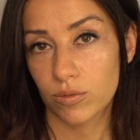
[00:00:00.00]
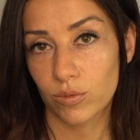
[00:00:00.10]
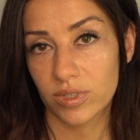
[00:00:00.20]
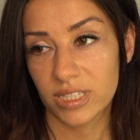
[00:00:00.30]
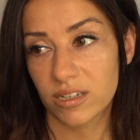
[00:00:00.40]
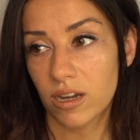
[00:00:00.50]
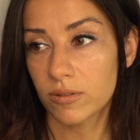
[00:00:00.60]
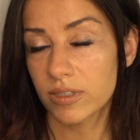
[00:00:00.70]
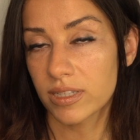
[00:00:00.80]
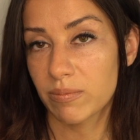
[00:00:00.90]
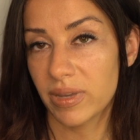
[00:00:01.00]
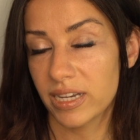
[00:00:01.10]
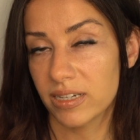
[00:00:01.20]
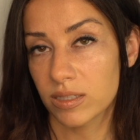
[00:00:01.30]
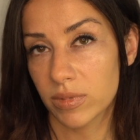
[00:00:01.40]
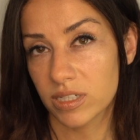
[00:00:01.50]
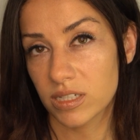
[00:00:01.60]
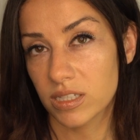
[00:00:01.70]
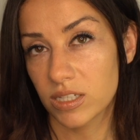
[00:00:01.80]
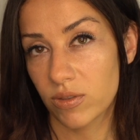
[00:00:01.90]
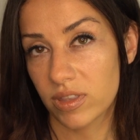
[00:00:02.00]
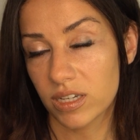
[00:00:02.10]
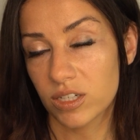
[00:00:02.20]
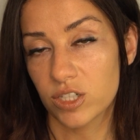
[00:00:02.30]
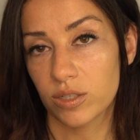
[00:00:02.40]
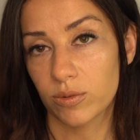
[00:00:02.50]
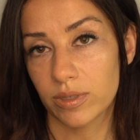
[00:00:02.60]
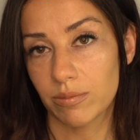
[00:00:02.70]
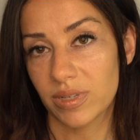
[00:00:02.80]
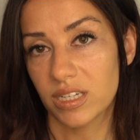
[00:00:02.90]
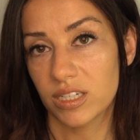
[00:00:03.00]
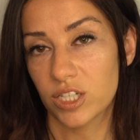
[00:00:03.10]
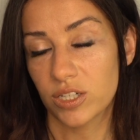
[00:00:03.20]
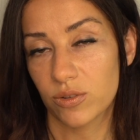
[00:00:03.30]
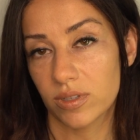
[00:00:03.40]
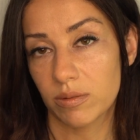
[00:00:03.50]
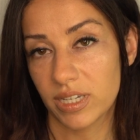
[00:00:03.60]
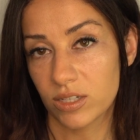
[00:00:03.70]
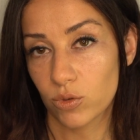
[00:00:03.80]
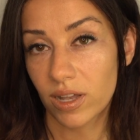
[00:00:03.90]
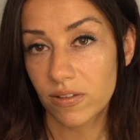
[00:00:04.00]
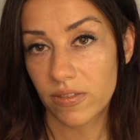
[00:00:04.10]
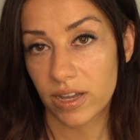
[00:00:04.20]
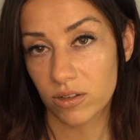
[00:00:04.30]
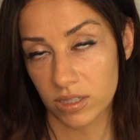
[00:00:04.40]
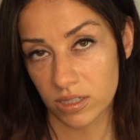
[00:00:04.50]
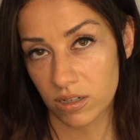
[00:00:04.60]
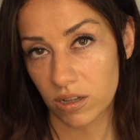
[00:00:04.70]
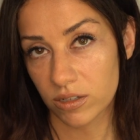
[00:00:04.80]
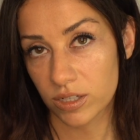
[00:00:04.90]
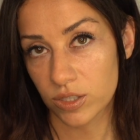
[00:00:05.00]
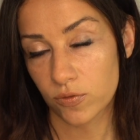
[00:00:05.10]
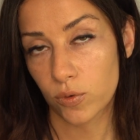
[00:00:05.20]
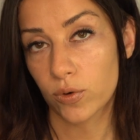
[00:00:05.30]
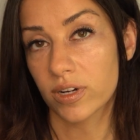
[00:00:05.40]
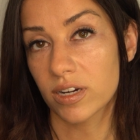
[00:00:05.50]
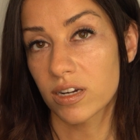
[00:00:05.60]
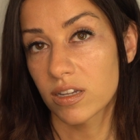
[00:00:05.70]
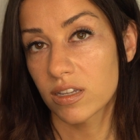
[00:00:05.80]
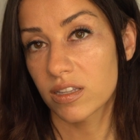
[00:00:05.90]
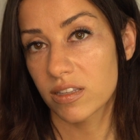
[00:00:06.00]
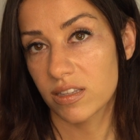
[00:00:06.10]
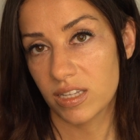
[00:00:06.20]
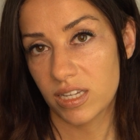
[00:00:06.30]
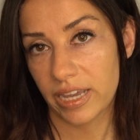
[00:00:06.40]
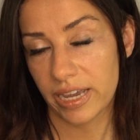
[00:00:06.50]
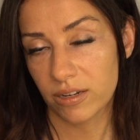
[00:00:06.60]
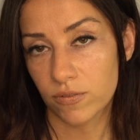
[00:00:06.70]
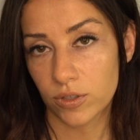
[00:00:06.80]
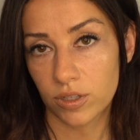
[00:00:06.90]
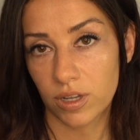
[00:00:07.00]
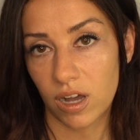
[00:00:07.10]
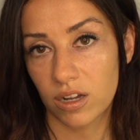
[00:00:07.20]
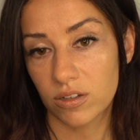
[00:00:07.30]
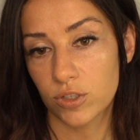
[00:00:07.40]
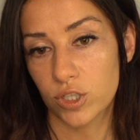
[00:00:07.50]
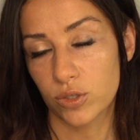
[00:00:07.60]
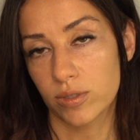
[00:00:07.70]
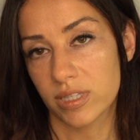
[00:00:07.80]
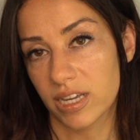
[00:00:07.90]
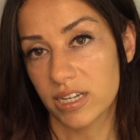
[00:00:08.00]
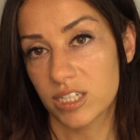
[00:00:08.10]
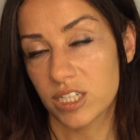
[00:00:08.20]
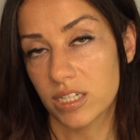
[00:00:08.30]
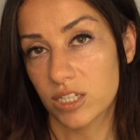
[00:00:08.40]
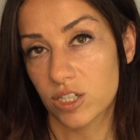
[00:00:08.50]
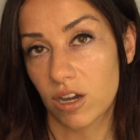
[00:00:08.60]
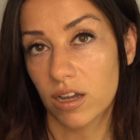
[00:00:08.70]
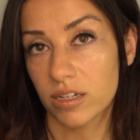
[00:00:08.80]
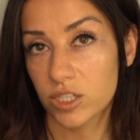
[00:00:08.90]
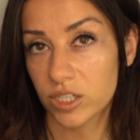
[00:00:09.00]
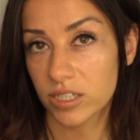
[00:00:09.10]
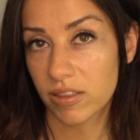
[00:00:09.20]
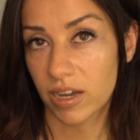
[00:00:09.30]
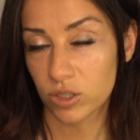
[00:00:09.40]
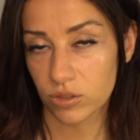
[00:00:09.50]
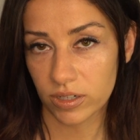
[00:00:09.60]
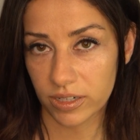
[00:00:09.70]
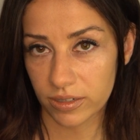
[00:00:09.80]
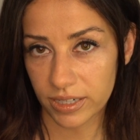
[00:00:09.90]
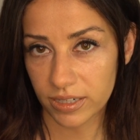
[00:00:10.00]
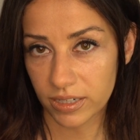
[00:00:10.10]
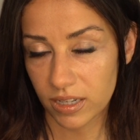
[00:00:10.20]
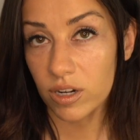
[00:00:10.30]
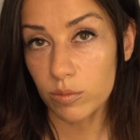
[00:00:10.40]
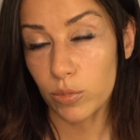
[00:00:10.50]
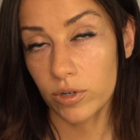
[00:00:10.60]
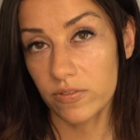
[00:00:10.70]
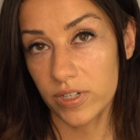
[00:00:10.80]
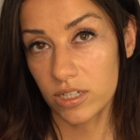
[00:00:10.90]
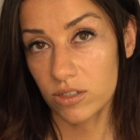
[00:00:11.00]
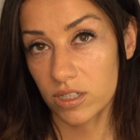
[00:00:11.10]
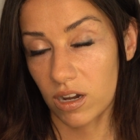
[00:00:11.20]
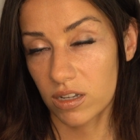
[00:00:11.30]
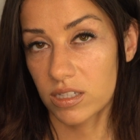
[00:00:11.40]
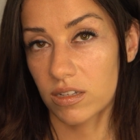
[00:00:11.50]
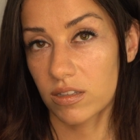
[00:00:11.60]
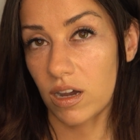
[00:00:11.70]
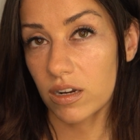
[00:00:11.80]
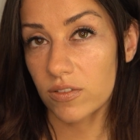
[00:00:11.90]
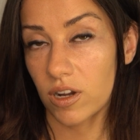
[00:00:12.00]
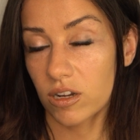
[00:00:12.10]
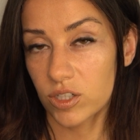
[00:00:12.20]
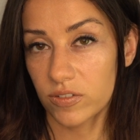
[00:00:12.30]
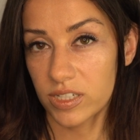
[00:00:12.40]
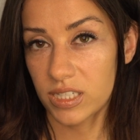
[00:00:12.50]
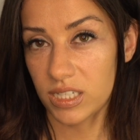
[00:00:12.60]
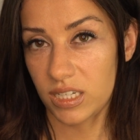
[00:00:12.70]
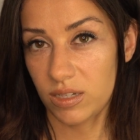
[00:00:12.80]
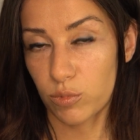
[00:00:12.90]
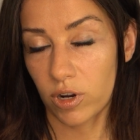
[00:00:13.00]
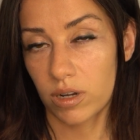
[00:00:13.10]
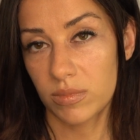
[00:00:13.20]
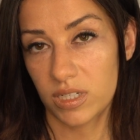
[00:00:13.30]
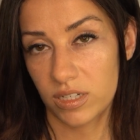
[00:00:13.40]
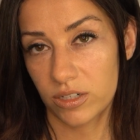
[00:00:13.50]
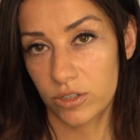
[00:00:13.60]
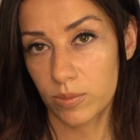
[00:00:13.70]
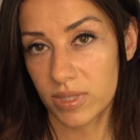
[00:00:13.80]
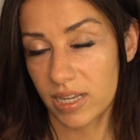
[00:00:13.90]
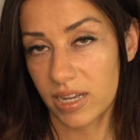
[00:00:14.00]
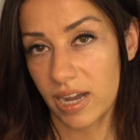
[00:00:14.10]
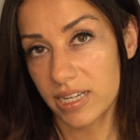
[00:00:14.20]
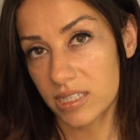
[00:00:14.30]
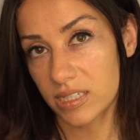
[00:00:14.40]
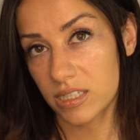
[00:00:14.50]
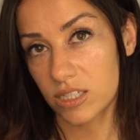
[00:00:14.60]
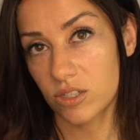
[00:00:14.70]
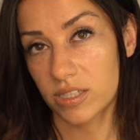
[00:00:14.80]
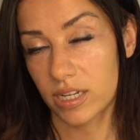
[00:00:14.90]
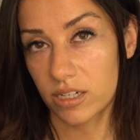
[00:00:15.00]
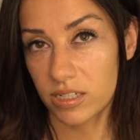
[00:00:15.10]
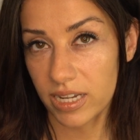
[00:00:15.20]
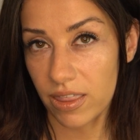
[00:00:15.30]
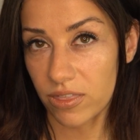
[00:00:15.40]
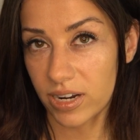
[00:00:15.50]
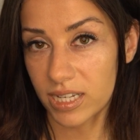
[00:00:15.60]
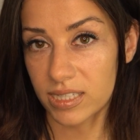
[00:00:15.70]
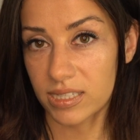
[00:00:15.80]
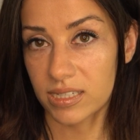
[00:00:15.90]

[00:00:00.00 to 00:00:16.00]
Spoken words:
was not really paid as much as you think she would be. She only made $12,000 for the handful of shoots that she shot during that short career. Her porn videos caused a lot of controversy, prompting groups like ISIS to send her death threats,